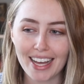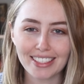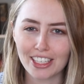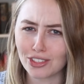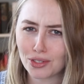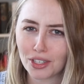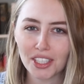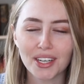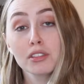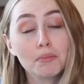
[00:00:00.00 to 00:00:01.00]
it's
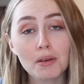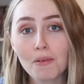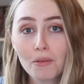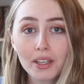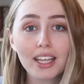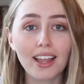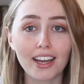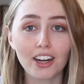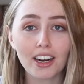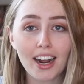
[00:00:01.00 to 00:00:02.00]
true. Some people really
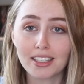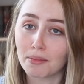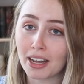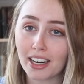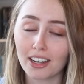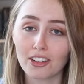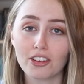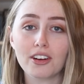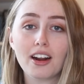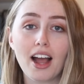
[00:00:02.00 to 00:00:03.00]
like her as a main
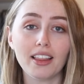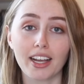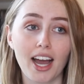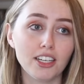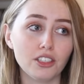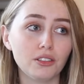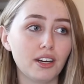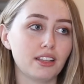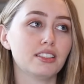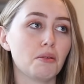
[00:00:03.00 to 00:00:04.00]
character, like I do,
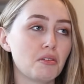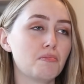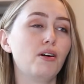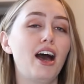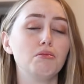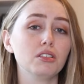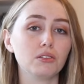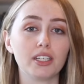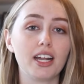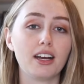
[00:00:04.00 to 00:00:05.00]
and some people
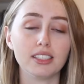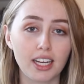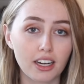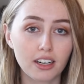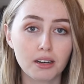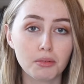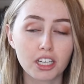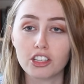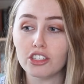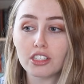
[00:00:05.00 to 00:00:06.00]
absolutely cannot stand her
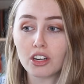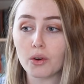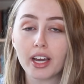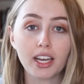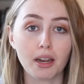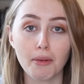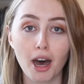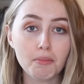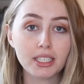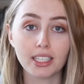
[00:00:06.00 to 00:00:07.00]
because she's annoying and
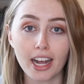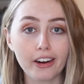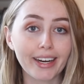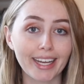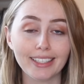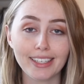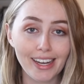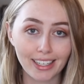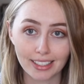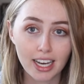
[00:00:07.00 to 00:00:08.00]
pompous and arrogant
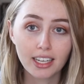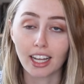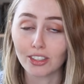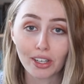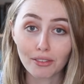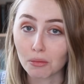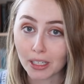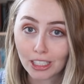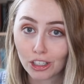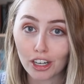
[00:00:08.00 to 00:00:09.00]
and gets on
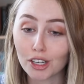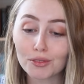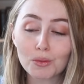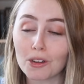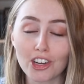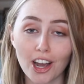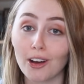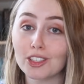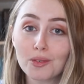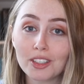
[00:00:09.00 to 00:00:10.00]
everybody's nerves, which I
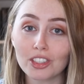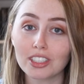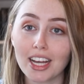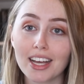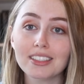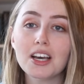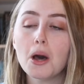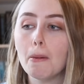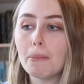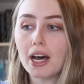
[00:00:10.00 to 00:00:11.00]
also understand.
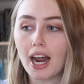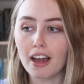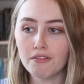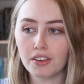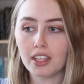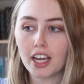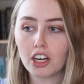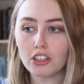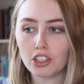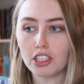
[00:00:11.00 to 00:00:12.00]
But I feel like
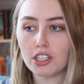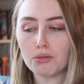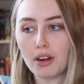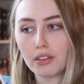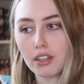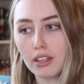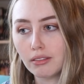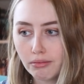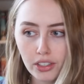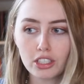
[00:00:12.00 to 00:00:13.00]
her journey throughout
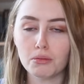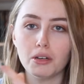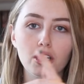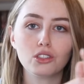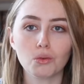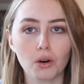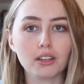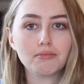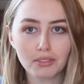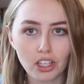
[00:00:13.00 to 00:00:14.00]
the first book
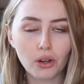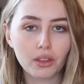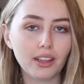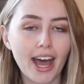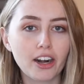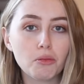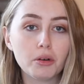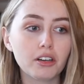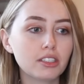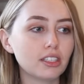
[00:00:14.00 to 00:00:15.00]
toward, you know, the latter
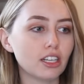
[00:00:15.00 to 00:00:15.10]
books